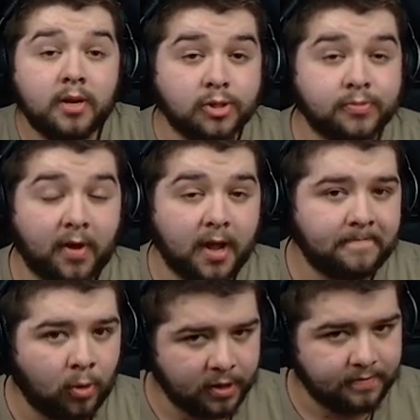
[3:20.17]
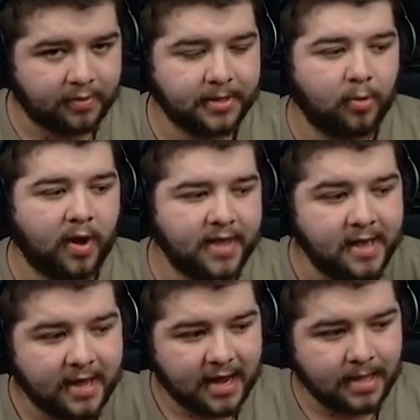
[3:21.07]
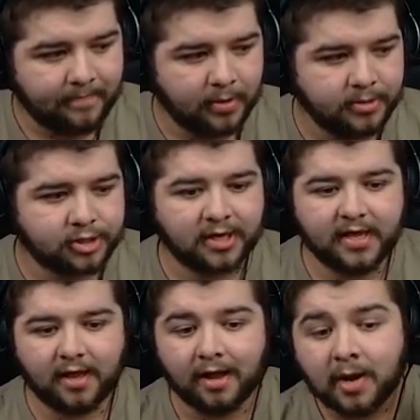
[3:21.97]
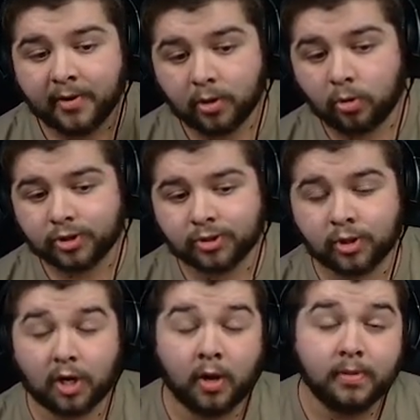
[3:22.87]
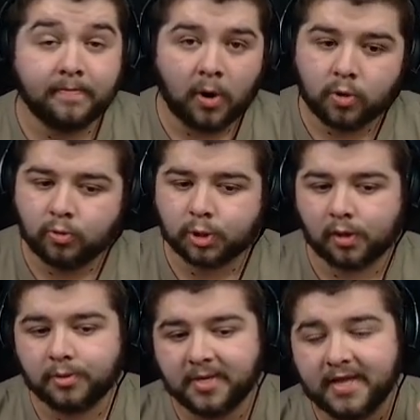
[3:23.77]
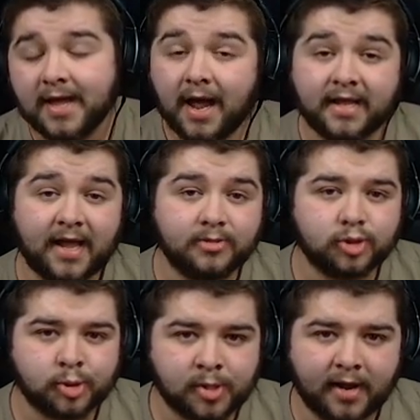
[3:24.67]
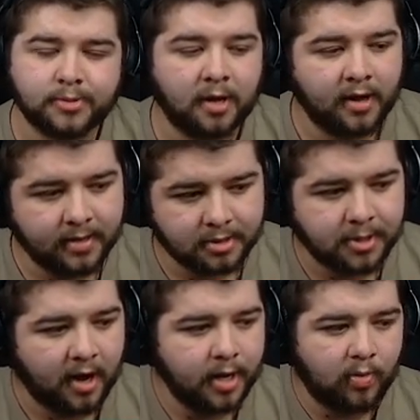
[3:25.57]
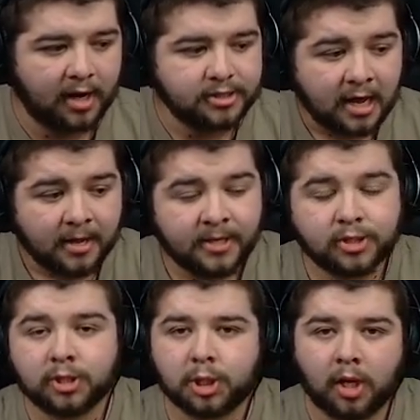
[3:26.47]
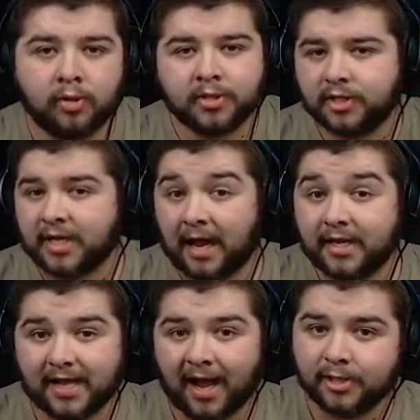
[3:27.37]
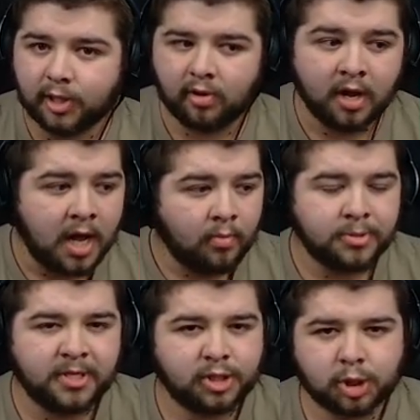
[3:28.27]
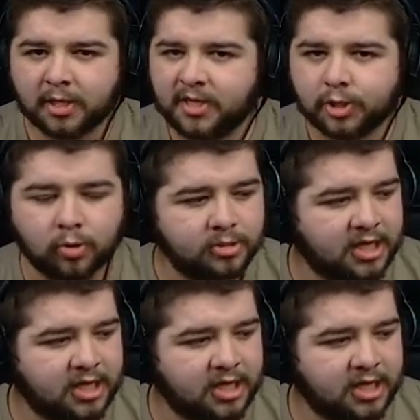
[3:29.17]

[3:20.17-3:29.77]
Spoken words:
lost by a point, by the way, in the Bundesliga, we also took home the Pokal trophy against Frankfurt in the final. And this just shows that this tactic can do it with these tricky sort of